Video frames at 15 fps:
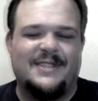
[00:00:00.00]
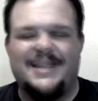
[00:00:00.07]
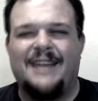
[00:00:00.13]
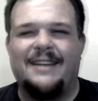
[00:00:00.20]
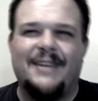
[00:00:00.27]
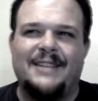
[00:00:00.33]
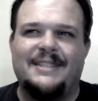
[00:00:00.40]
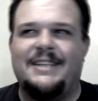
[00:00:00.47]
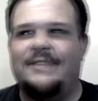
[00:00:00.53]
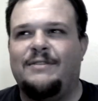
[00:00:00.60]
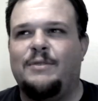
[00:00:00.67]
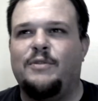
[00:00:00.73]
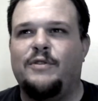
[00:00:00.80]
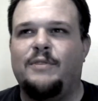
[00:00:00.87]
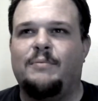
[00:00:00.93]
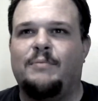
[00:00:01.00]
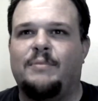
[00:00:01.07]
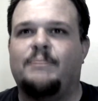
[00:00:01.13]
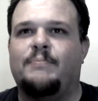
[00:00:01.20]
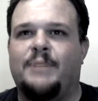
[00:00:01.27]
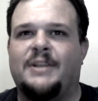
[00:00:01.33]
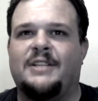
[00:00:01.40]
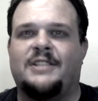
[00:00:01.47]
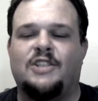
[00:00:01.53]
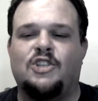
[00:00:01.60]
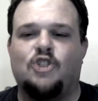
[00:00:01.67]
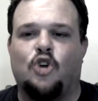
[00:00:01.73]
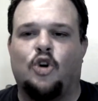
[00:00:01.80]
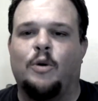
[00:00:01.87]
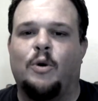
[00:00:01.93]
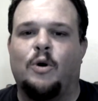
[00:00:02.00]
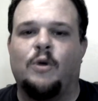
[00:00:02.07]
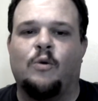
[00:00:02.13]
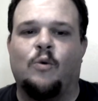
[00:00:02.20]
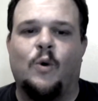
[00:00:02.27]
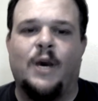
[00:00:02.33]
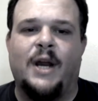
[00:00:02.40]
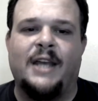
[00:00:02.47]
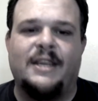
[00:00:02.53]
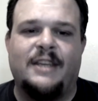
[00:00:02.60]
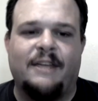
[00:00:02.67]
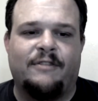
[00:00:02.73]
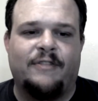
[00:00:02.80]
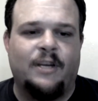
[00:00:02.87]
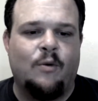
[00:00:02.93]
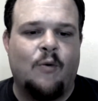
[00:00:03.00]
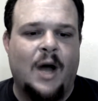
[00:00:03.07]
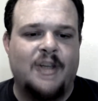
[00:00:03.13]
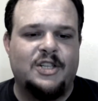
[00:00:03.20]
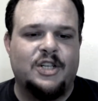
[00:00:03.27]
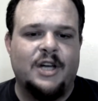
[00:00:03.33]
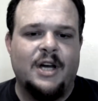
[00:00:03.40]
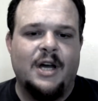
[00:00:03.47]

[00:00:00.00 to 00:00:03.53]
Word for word: It's kind of like a T V movie, but it's an enjoyable one, one I definitely watch.